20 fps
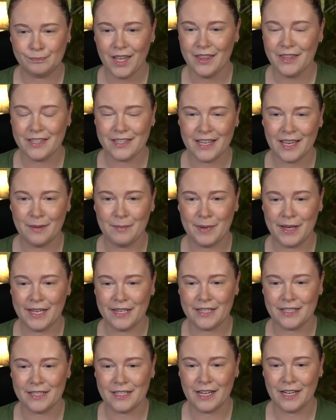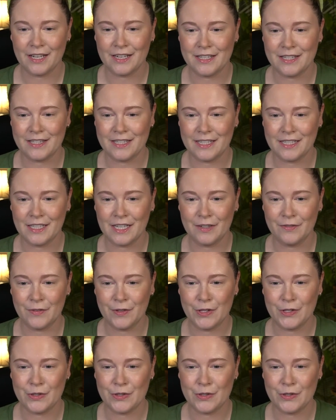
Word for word: This headband is not going to stay on for the